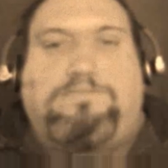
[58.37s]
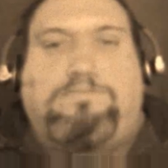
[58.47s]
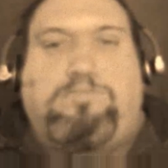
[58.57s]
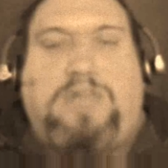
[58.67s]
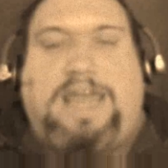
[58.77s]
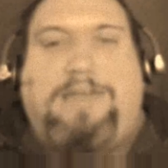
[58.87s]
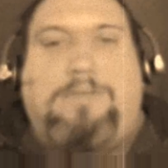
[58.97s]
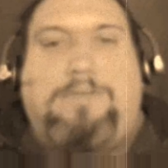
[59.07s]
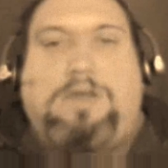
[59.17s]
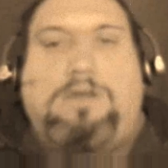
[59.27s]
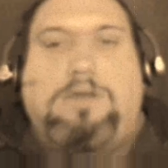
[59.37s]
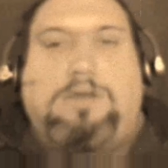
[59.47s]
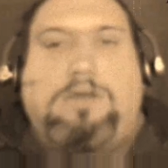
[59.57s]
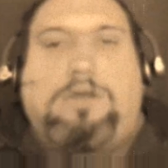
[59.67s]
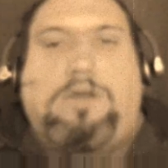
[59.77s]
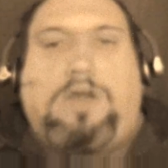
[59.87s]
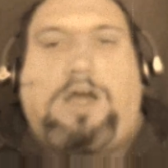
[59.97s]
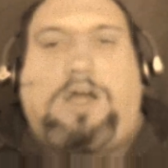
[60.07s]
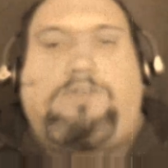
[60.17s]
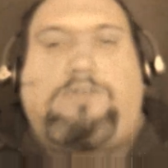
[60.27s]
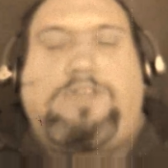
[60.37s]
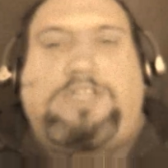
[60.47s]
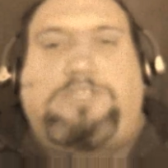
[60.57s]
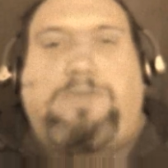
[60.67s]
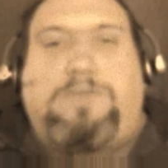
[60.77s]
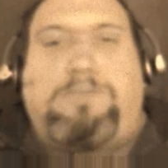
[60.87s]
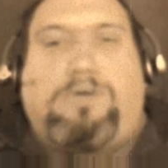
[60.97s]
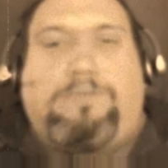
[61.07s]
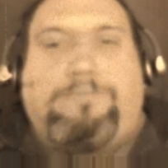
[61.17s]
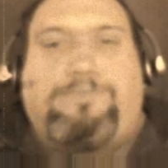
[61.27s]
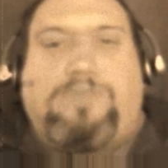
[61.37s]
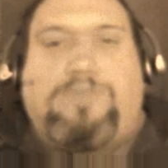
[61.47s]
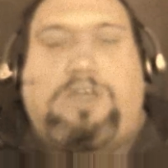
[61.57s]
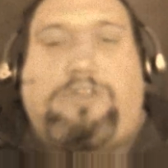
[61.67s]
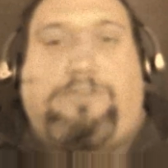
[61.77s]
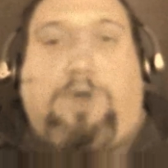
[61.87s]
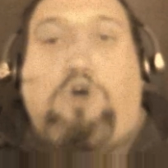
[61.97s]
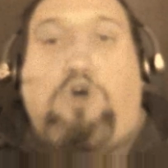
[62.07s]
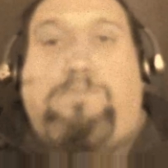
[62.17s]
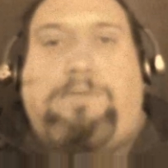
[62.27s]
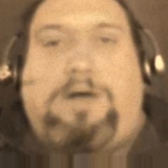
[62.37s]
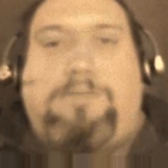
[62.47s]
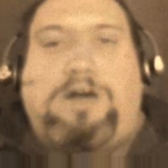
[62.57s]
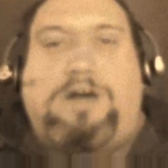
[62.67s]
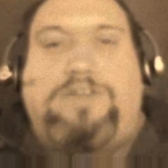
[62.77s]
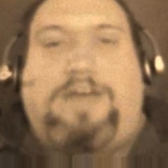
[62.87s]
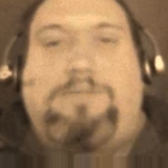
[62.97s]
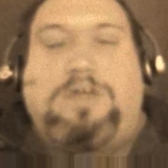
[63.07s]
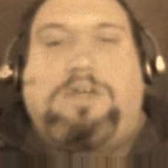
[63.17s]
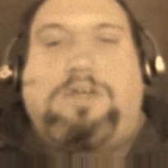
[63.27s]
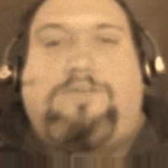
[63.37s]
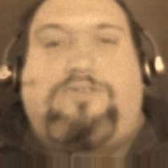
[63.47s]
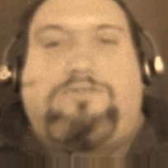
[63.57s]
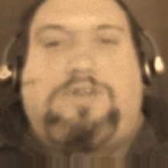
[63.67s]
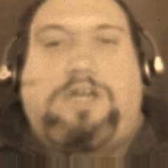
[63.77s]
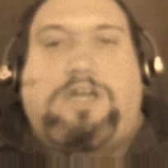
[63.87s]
blame religious people, the Pope among them, for